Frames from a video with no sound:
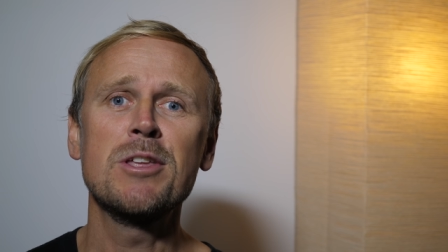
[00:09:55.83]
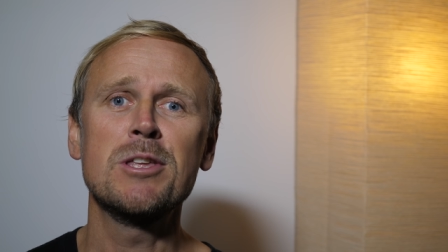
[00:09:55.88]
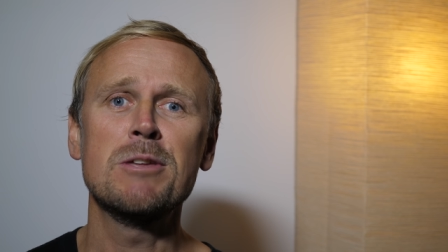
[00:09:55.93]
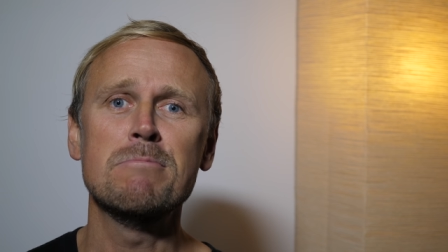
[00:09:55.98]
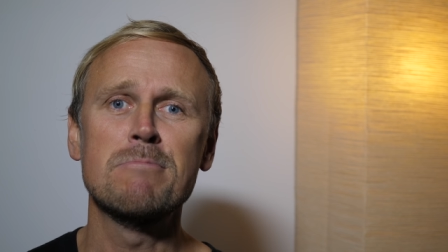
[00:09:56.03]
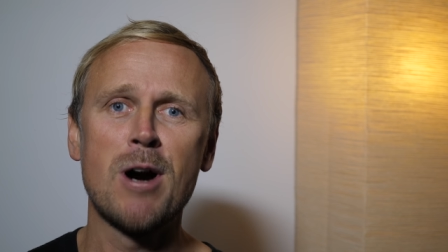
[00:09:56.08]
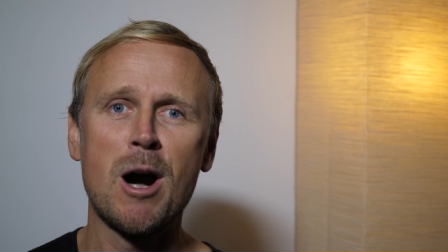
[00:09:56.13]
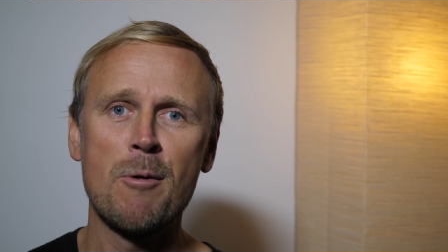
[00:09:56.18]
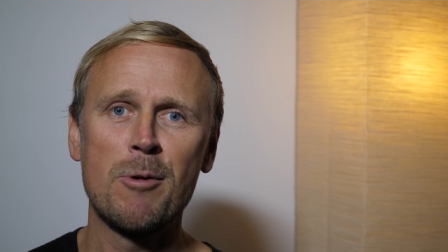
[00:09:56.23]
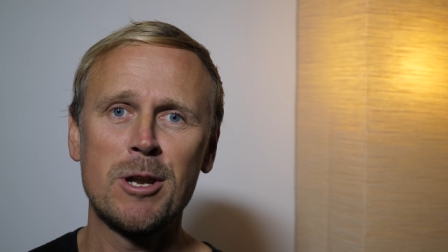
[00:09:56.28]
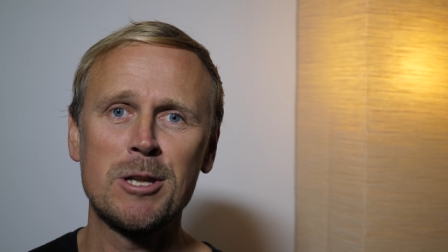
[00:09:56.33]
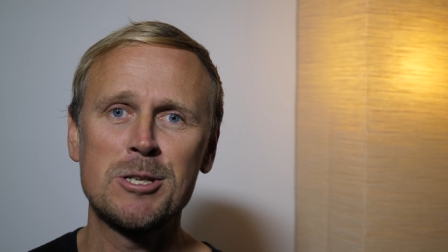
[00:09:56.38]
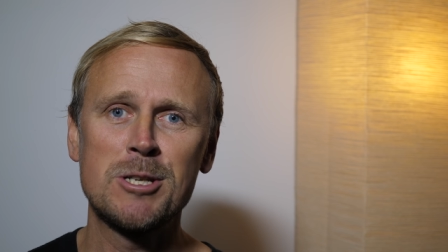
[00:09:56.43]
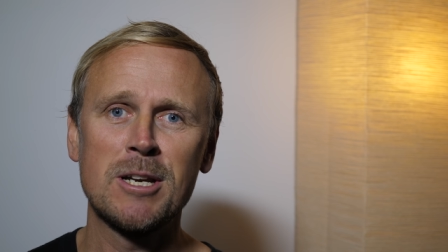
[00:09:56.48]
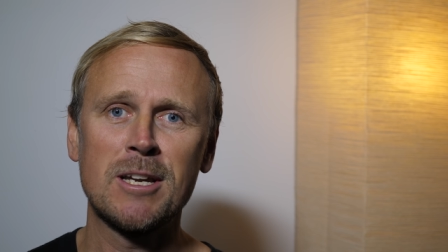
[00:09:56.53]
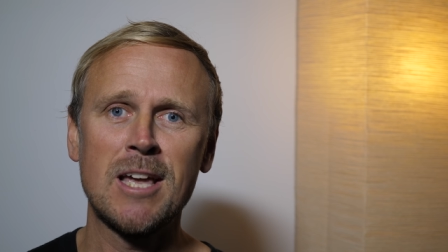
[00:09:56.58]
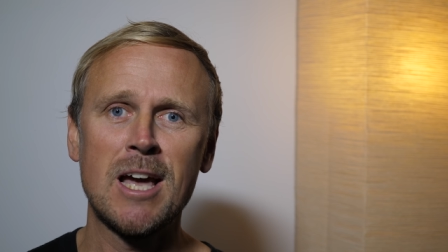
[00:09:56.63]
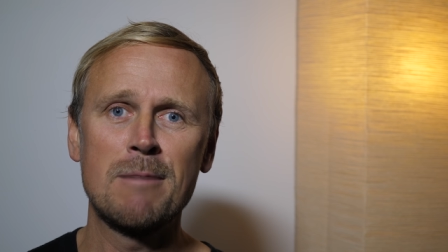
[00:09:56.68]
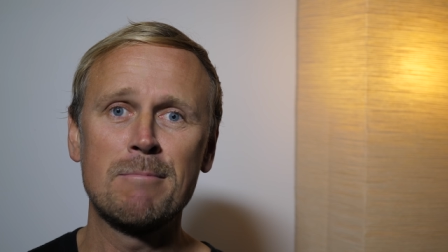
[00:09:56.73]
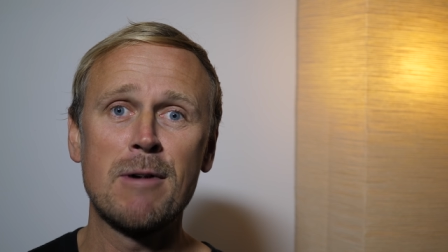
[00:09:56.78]
you might want to
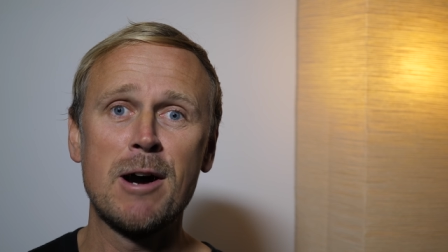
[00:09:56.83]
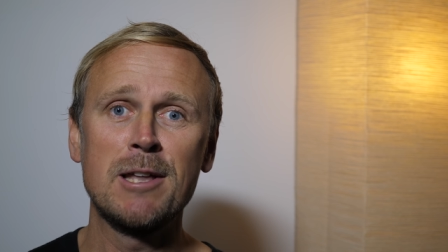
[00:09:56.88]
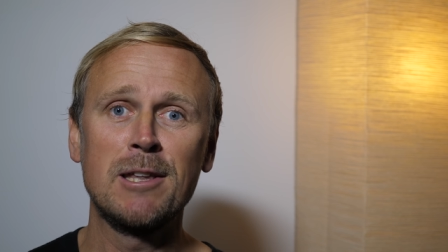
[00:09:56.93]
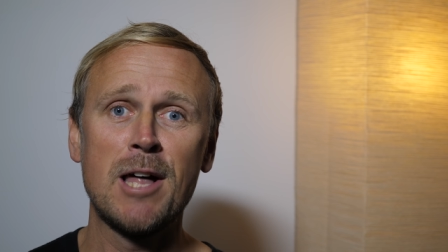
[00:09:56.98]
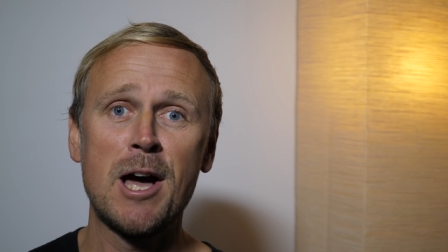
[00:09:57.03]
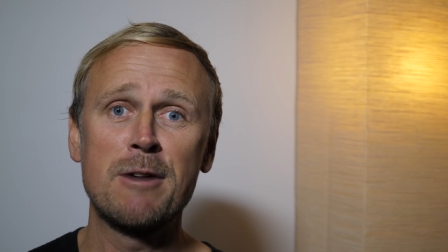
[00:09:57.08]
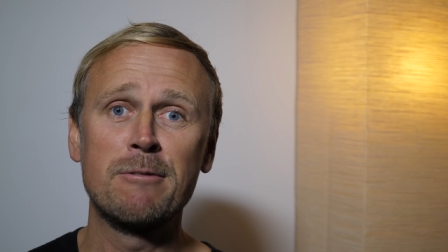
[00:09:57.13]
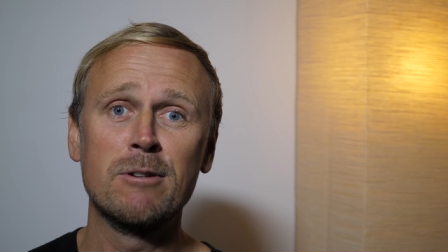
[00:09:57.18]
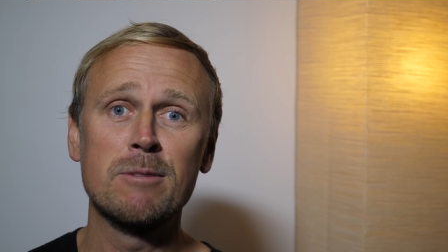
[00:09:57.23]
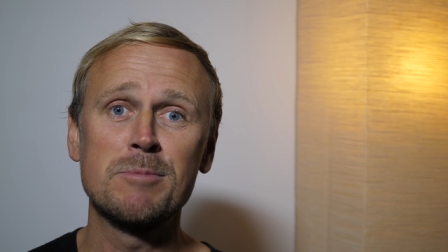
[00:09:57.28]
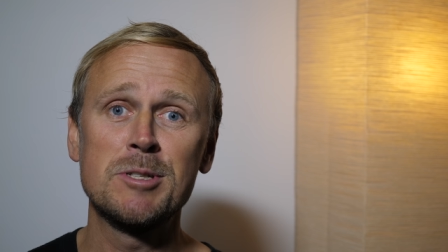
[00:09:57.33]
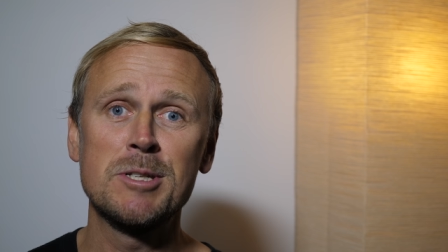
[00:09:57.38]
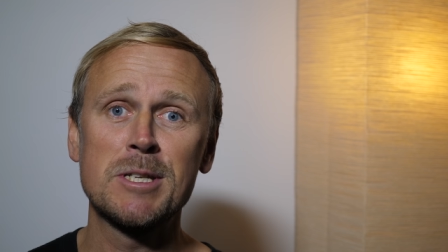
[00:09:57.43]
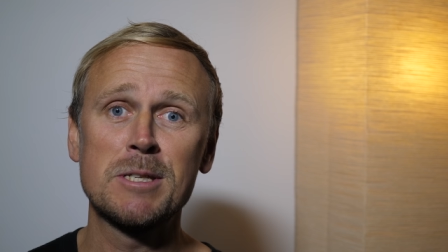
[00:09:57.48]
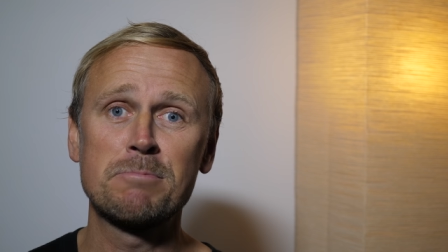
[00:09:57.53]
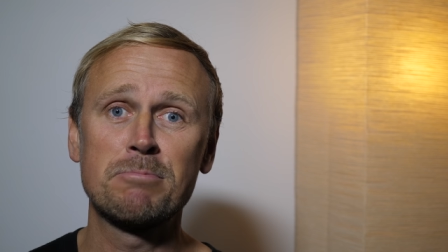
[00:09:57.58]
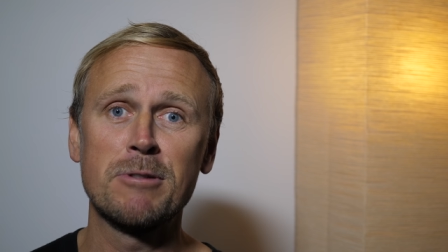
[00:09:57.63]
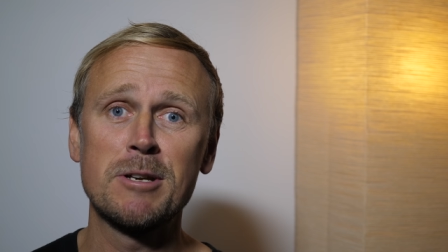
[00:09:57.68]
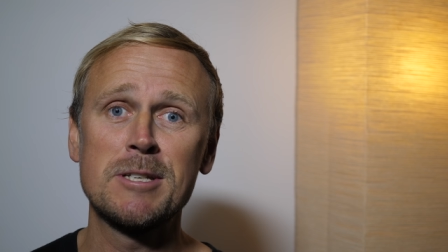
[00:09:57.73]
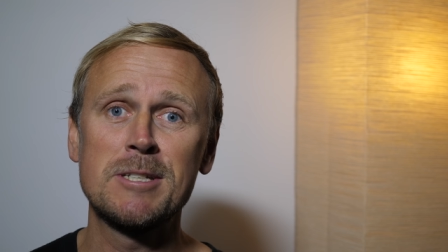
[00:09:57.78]
check out my Lightroom
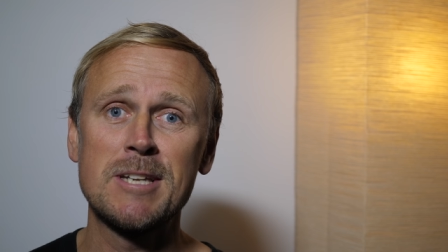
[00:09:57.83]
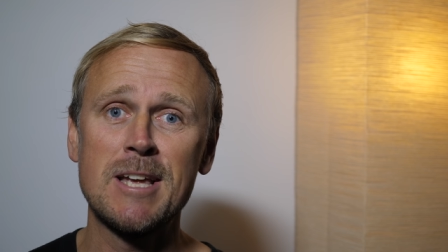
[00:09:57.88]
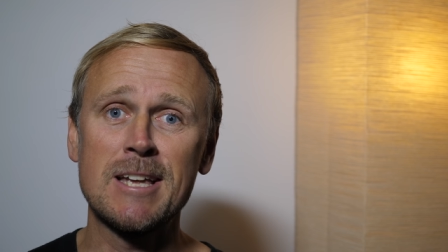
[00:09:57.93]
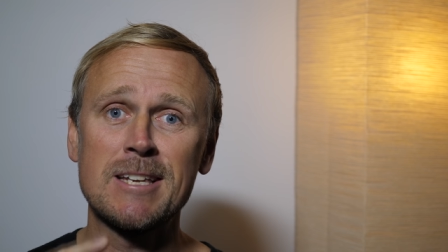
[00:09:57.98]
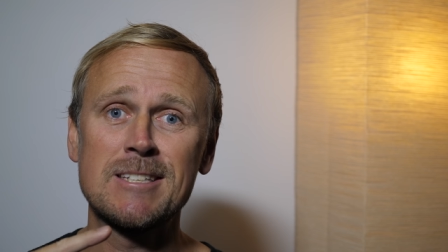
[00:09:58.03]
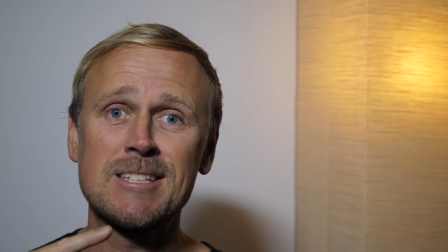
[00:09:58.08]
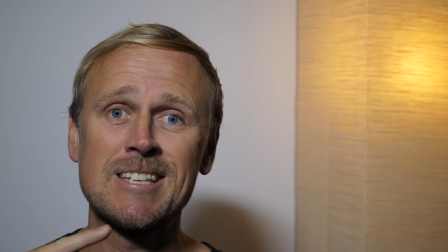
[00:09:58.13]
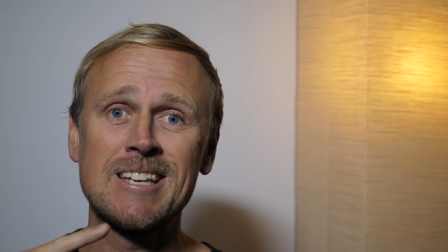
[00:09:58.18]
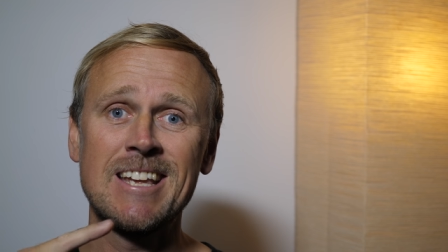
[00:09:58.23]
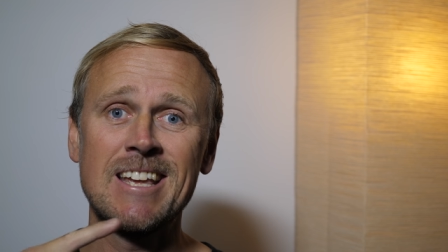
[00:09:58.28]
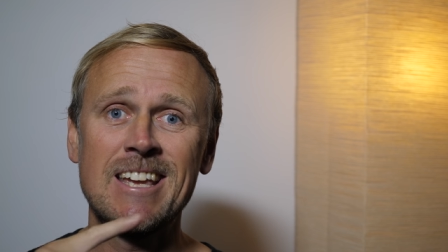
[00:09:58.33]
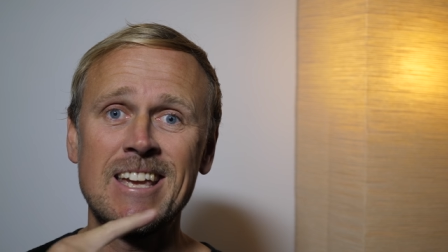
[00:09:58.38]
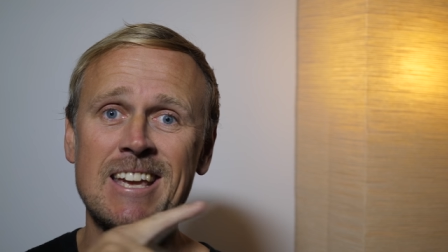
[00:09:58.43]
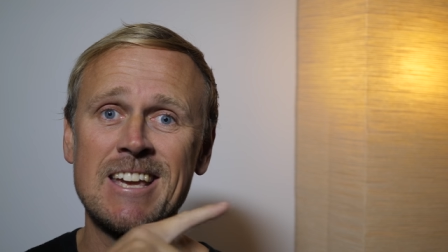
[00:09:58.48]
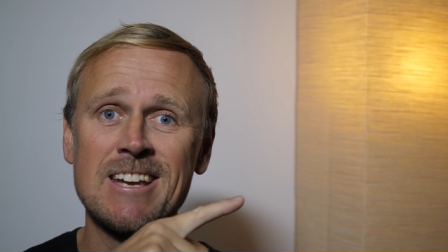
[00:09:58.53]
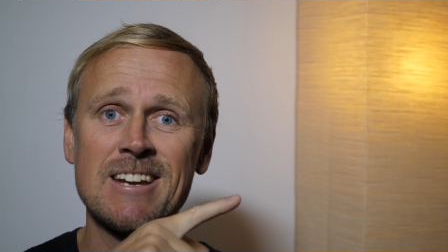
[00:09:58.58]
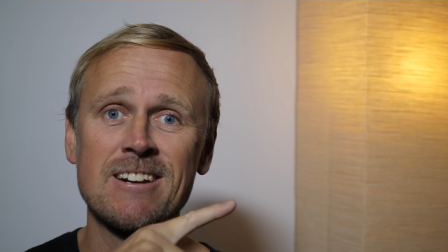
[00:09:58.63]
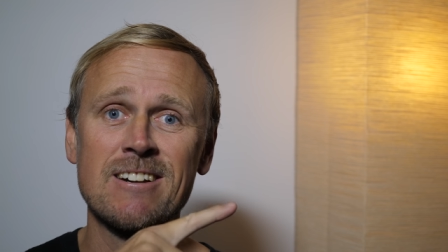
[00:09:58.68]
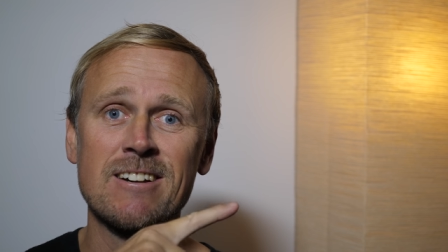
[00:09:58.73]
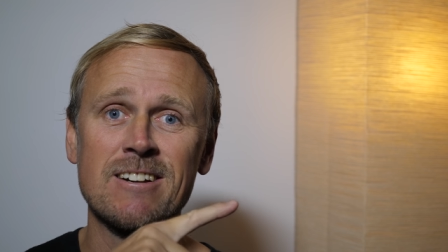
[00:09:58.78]
6 presets
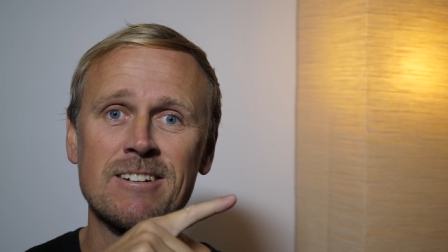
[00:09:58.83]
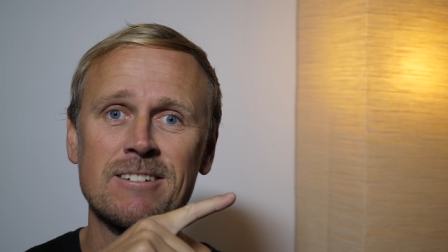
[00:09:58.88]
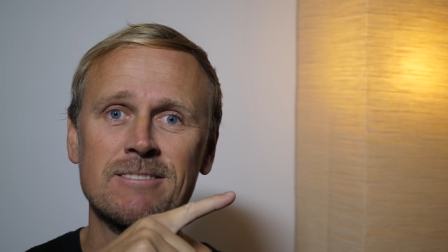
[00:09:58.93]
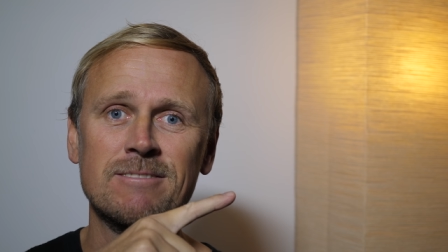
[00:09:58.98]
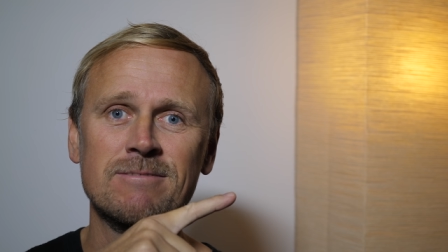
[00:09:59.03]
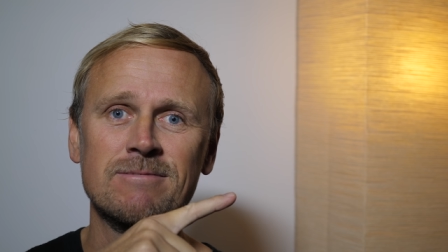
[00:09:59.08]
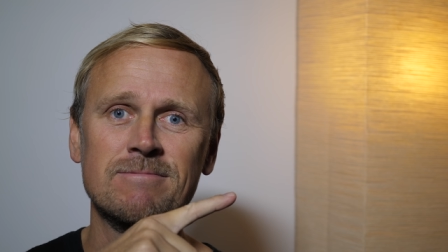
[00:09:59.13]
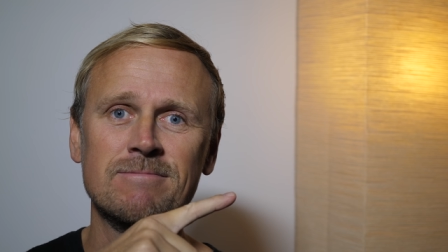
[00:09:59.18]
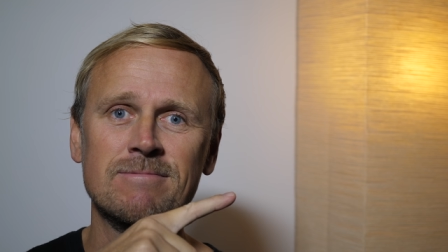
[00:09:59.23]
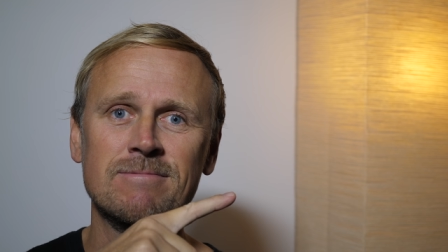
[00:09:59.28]
here.